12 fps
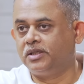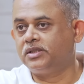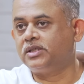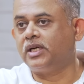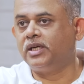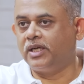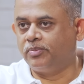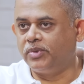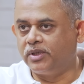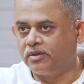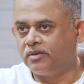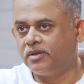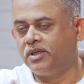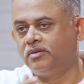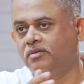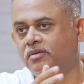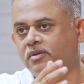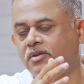started happening, that
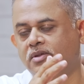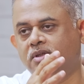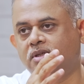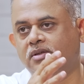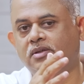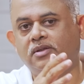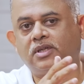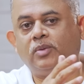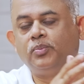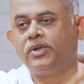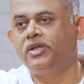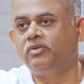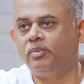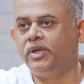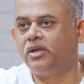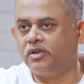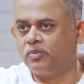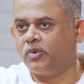the companies were
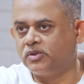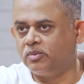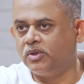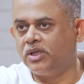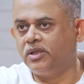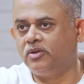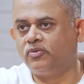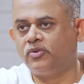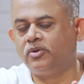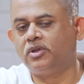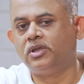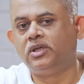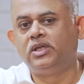made responsible, and therefore